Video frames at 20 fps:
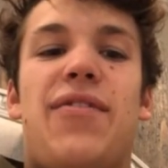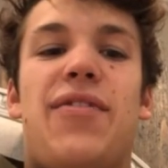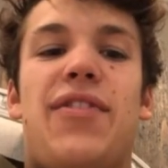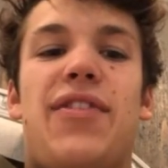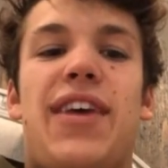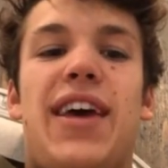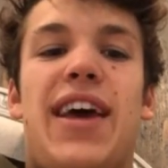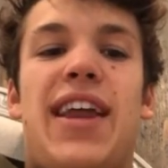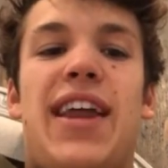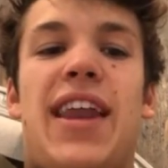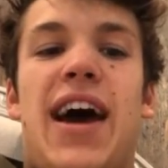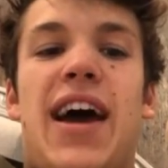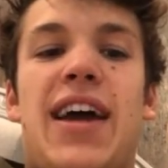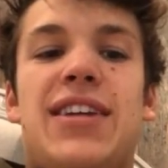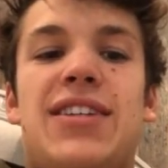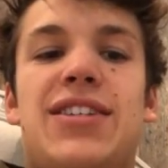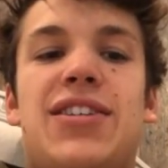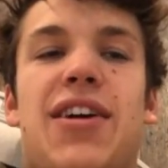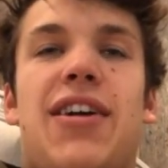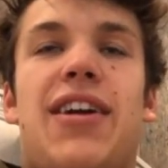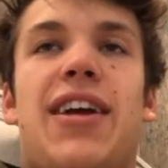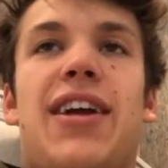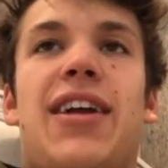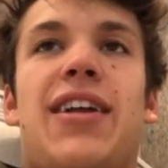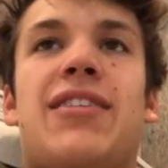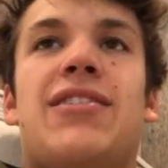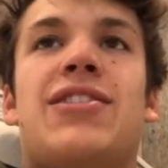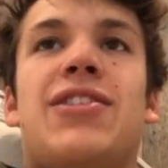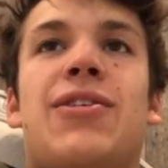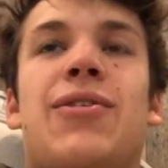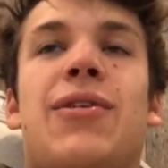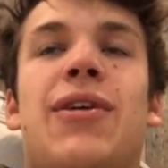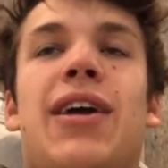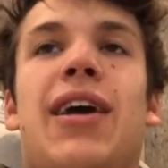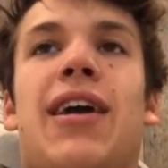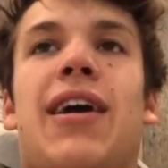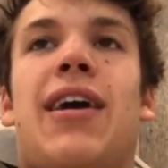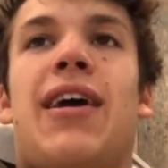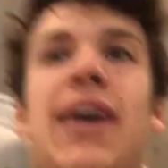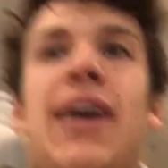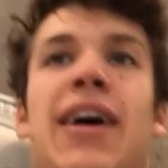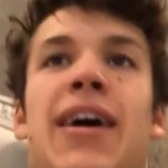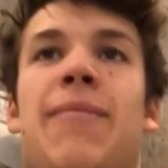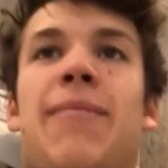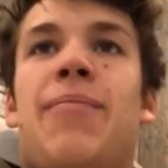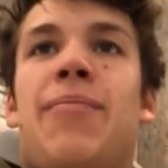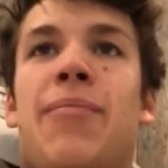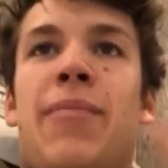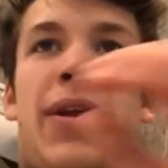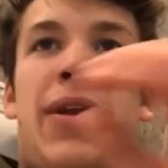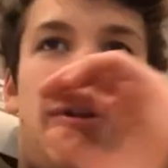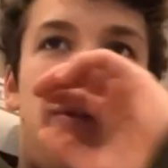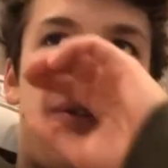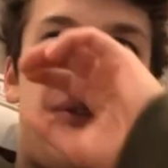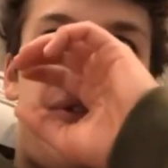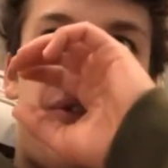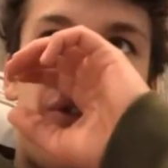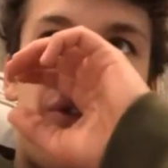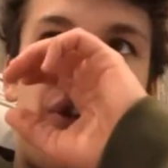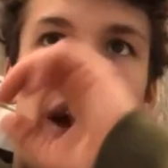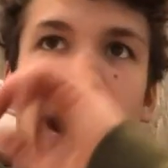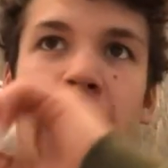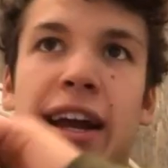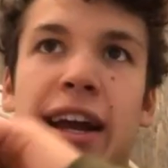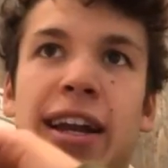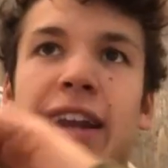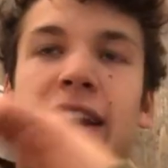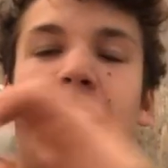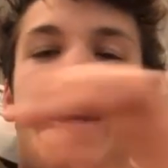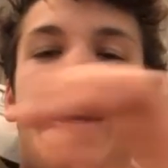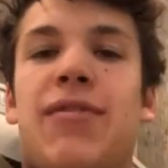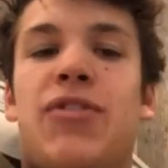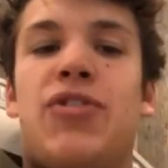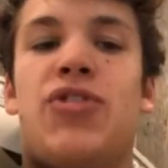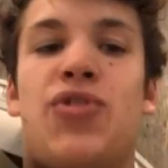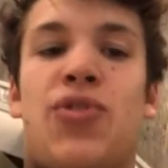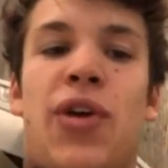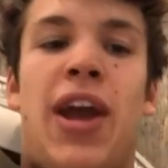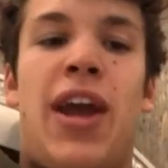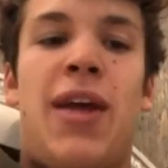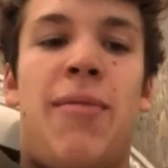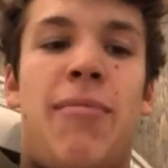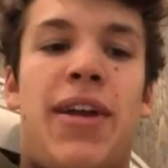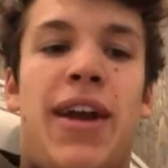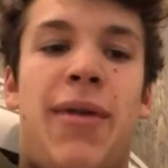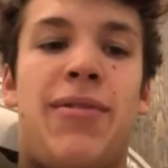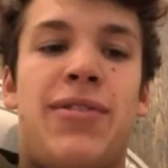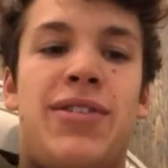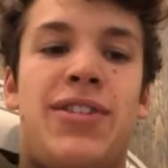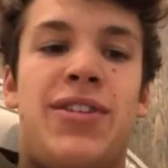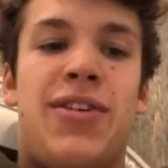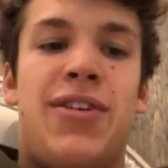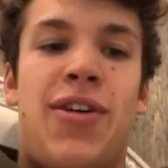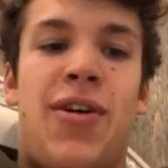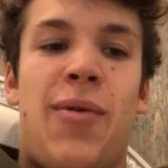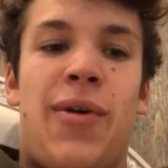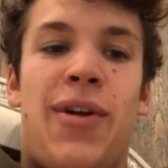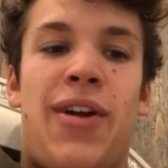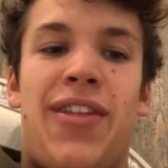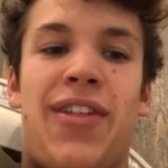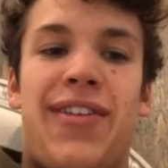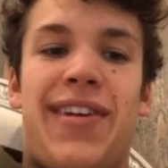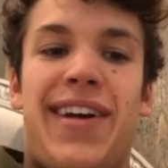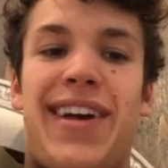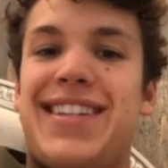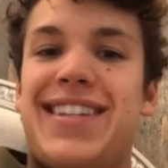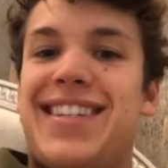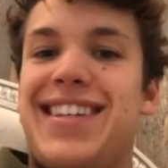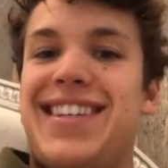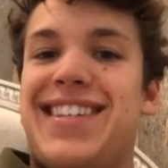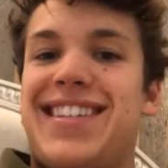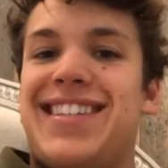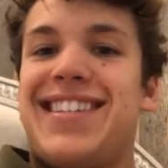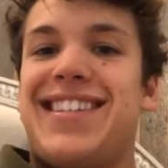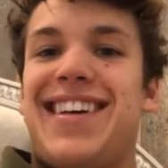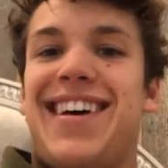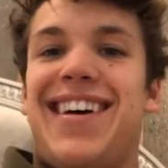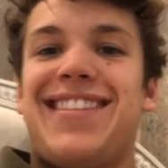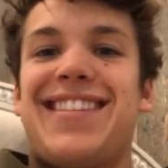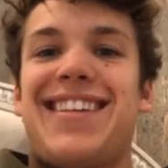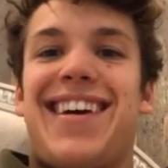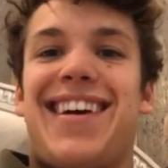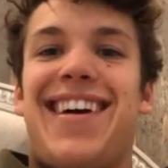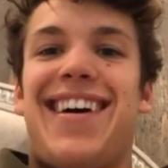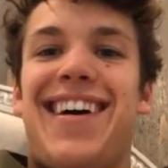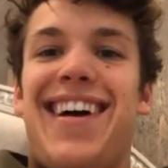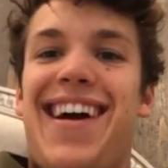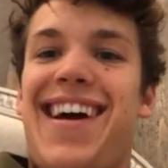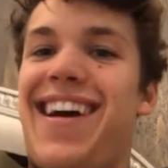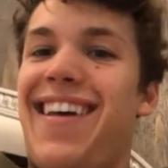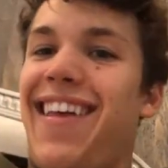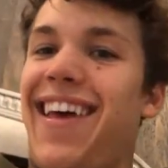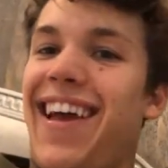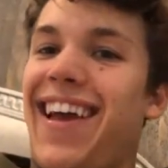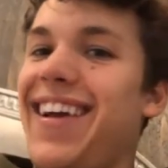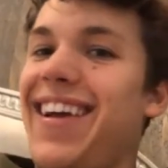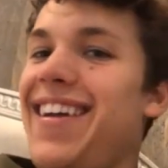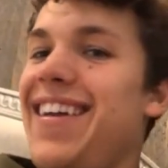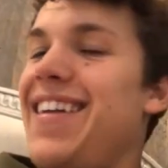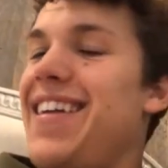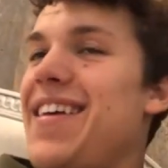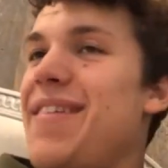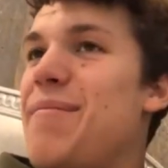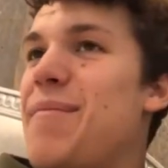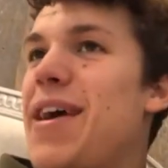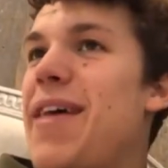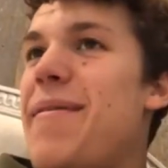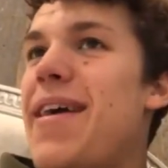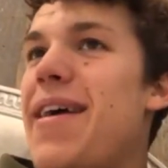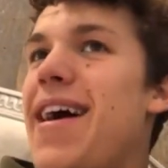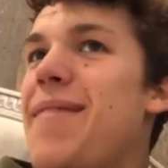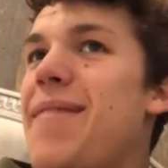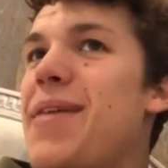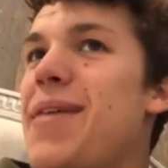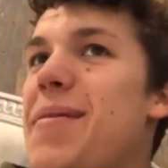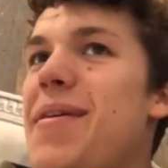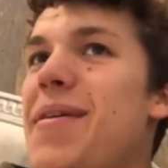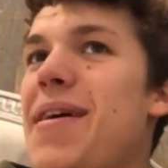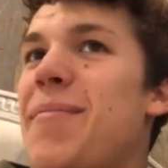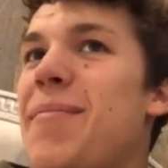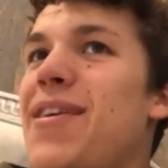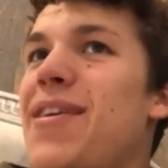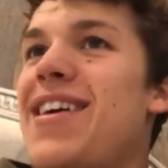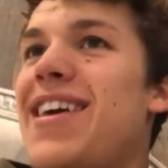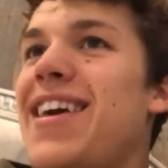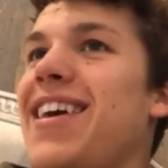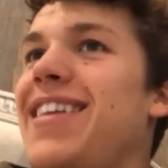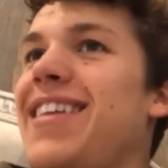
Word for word: then I started doing uh, middle school track, and I didn't even train, but I would still go win all the races. And so I was like, all right, like, Maybe, I, maybe I'm pretty good